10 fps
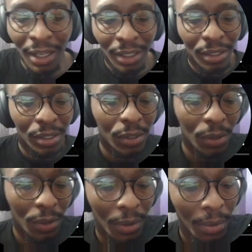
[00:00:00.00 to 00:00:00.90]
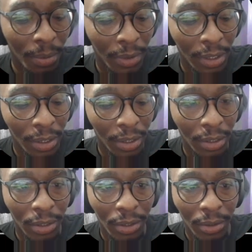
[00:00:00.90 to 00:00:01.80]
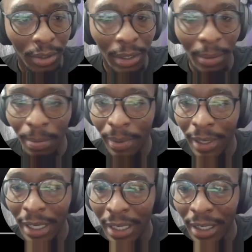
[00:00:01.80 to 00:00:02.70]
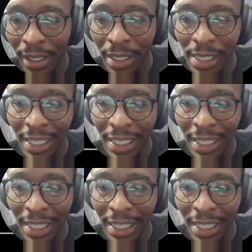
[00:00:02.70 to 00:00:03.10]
So just click play.